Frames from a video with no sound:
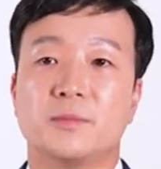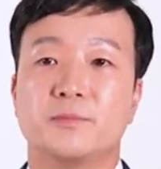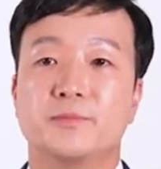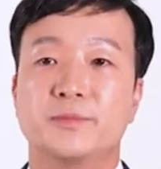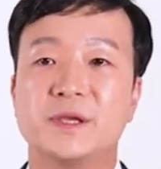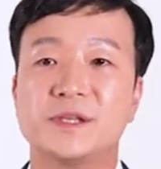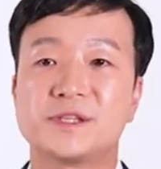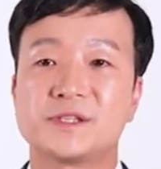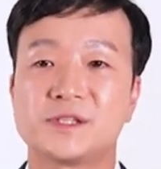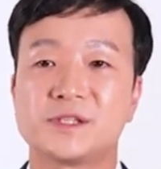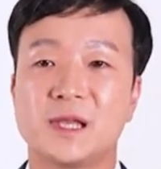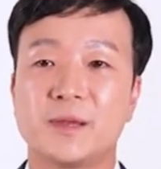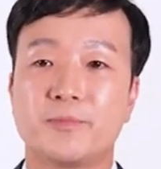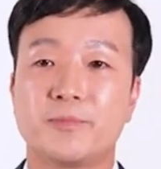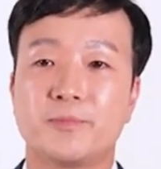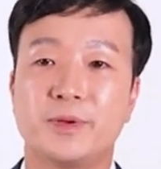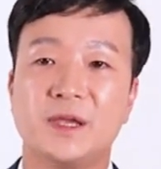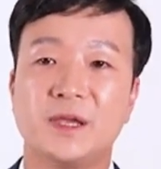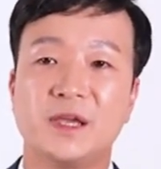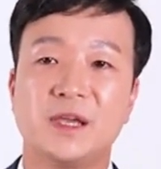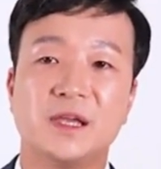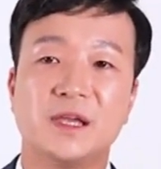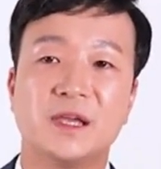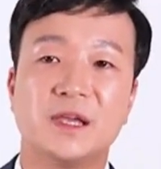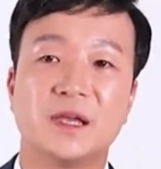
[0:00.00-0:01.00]

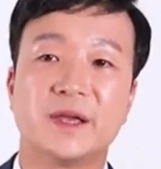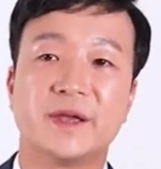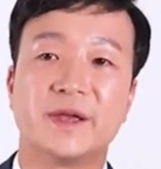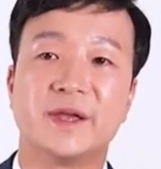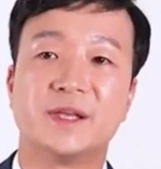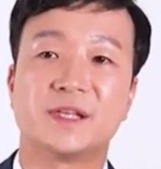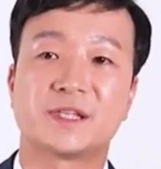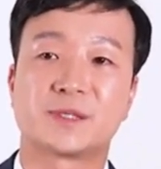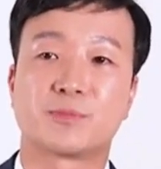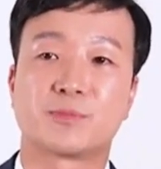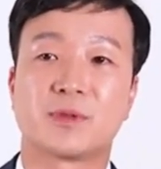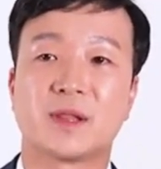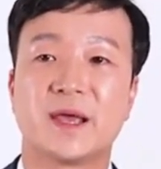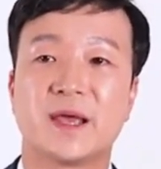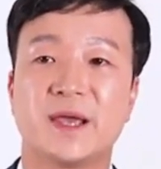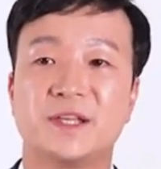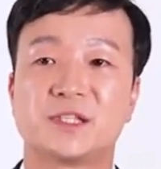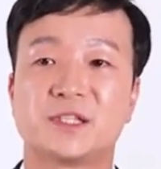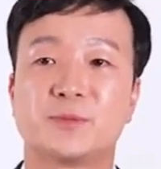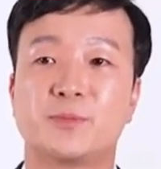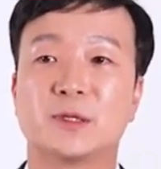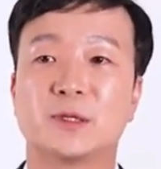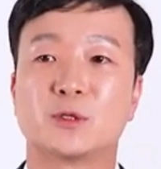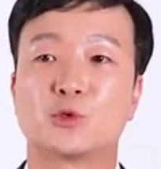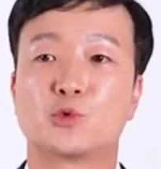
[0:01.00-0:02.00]
BCP is
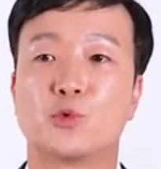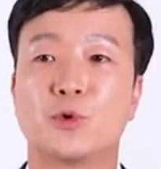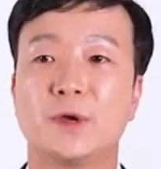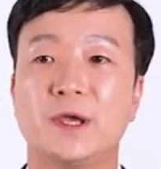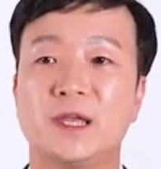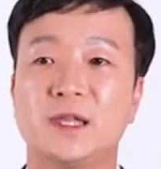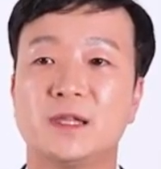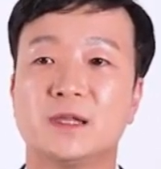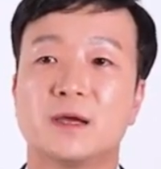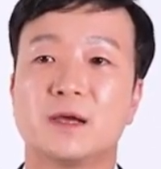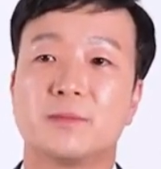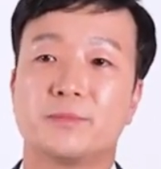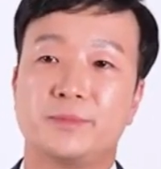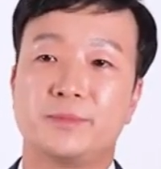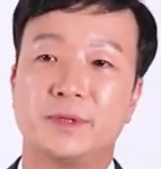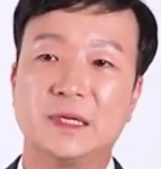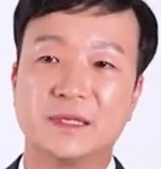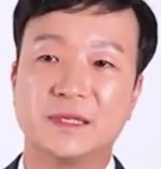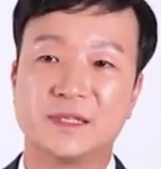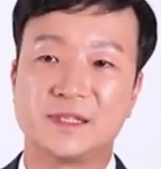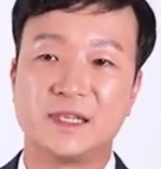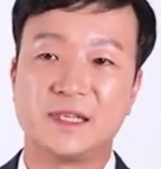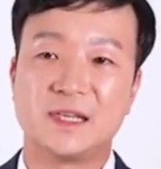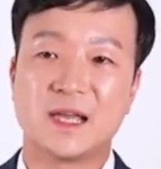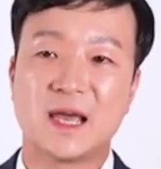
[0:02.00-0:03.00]
placed between
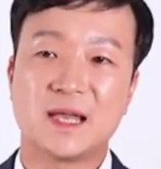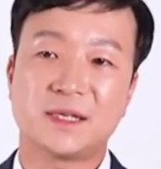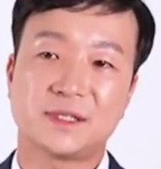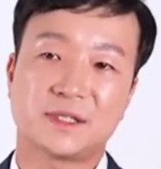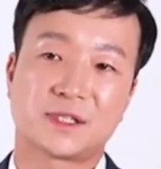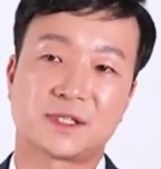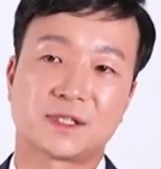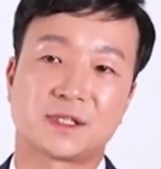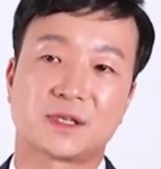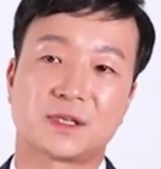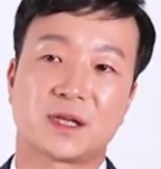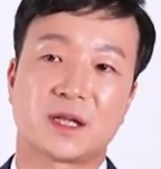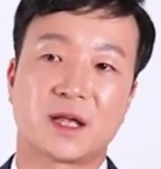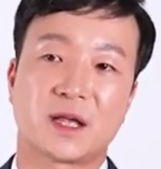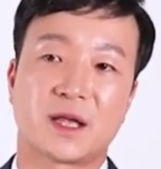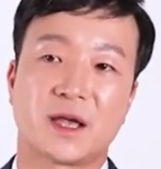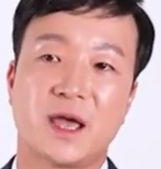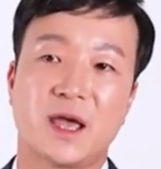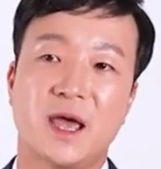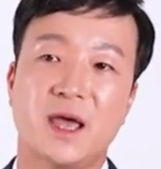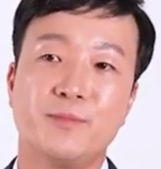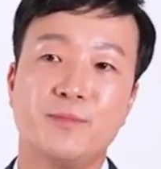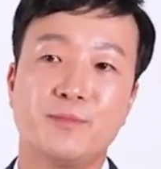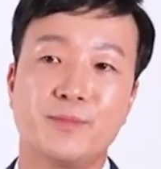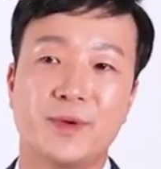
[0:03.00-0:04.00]
PCS
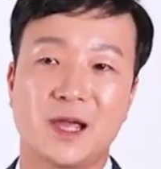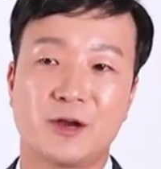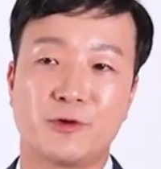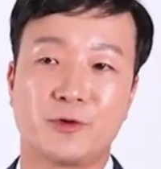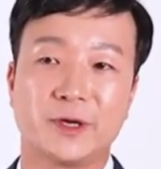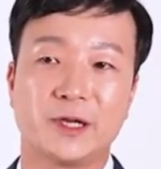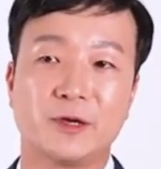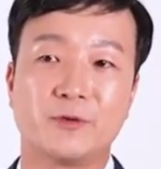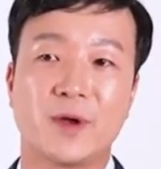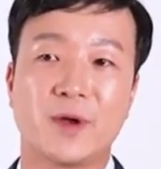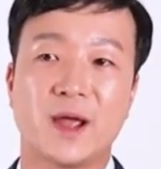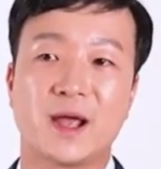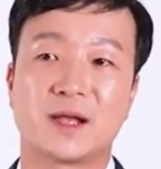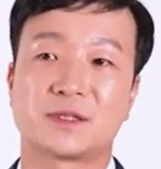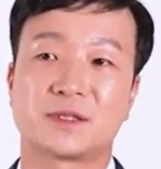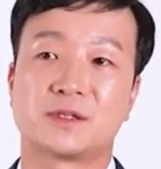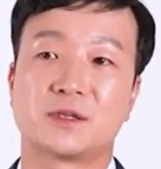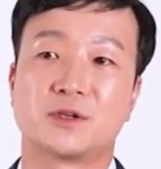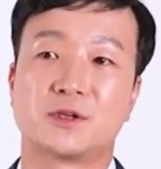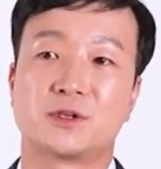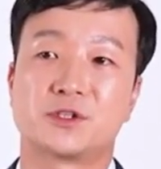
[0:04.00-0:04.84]
and battery racks,